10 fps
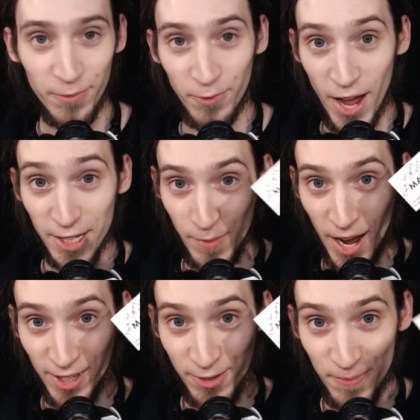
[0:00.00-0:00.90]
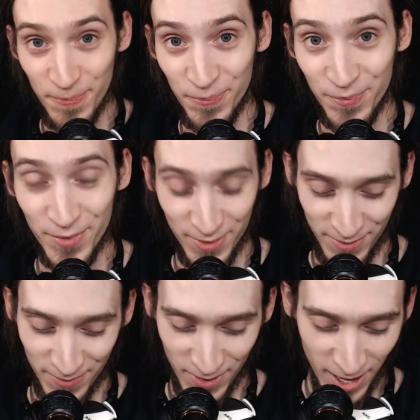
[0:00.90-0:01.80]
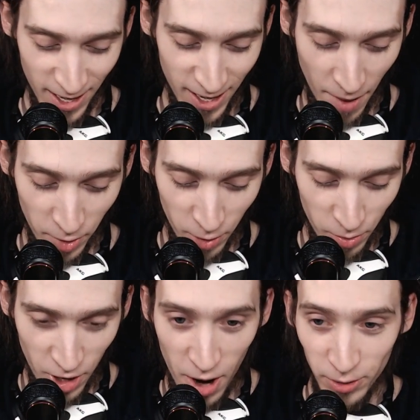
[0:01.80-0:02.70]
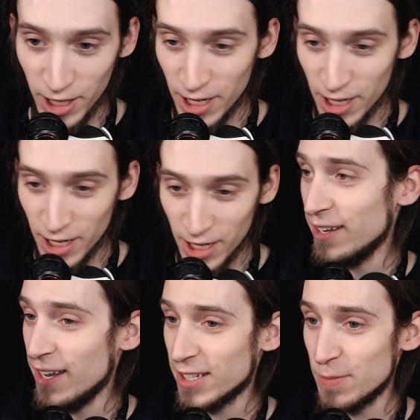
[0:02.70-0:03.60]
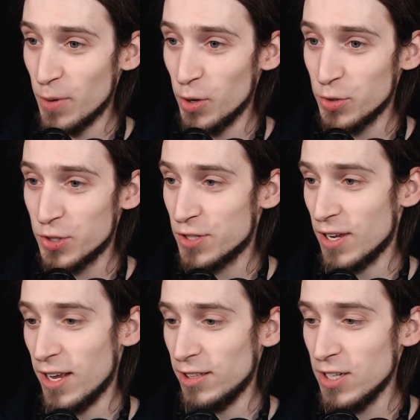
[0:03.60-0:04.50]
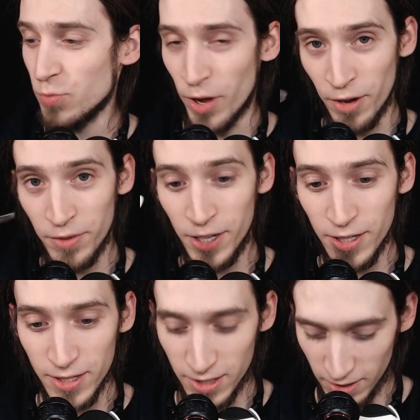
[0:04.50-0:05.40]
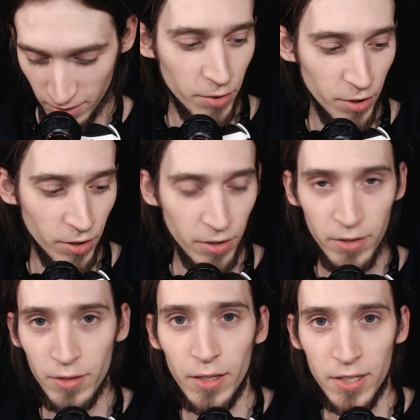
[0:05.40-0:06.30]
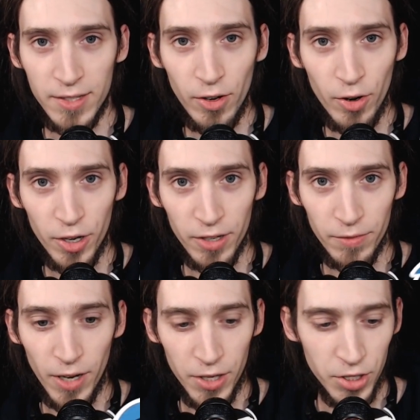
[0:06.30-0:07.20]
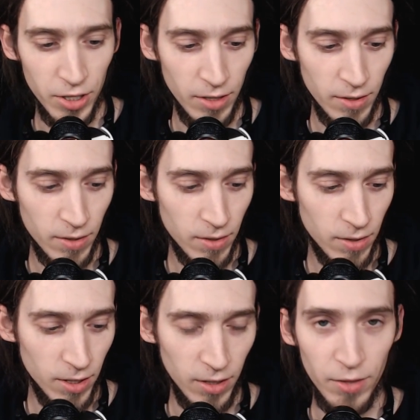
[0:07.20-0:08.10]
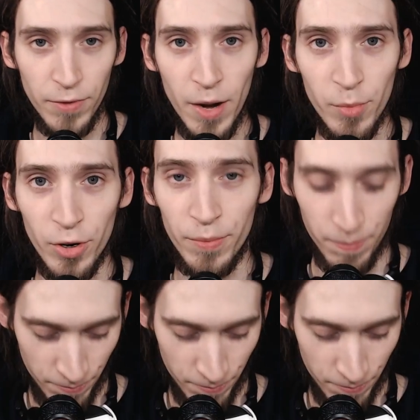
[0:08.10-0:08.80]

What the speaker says: Thanks, Matt. I'm going to proudly expose at least one of this on the Sonoj Convention in November.